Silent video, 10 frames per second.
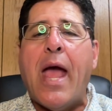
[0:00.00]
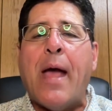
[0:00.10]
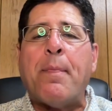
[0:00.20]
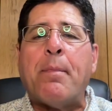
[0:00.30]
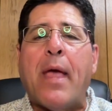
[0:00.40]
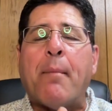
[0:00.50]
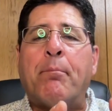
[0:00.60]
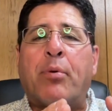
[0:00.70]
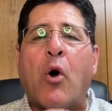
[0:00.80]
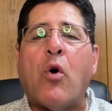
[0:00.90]
and
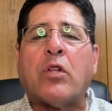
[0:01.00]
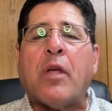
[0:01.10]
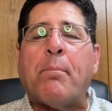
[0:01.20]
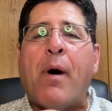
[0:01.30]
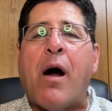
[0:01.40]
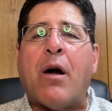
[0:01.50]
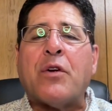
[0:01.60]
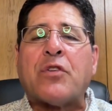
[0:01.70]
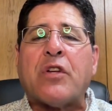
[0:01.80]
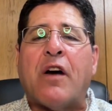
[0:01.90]
broke the
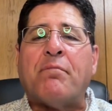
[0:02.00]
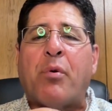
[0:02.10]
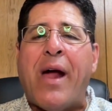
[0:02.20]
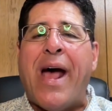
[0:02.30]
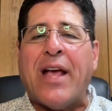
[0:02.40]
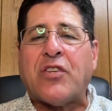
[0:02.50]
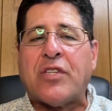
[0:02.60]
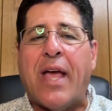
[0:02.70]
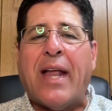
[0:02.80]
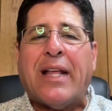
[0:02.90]
bars of
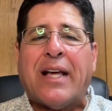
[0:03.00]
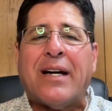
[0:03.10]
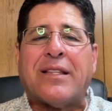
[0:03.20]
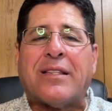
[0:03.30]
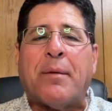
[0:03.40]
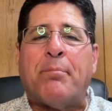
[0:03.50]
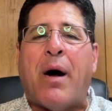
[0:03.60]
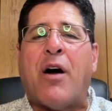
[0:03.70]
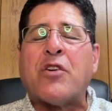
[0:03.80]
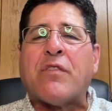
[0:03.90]
brass and cut the
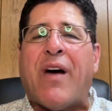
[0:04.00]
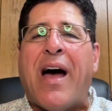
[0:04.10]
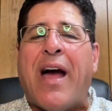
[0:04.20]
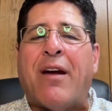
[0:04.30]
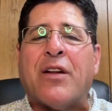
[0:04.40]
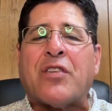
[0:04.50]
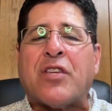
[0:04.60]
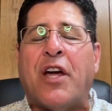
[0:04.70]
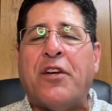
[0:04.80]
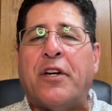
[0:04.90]
bars of iron
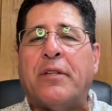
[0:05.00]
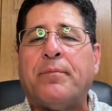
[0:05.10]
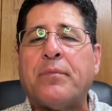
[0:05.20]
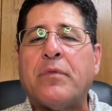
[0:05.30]
asunder.